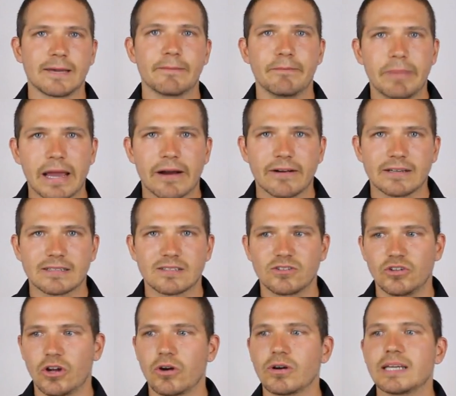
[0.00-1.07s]
embarrassed,
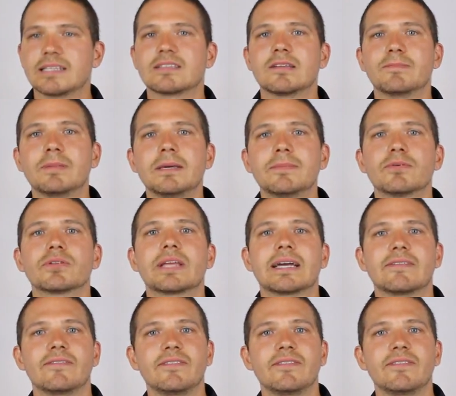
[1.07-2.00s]
It's the people that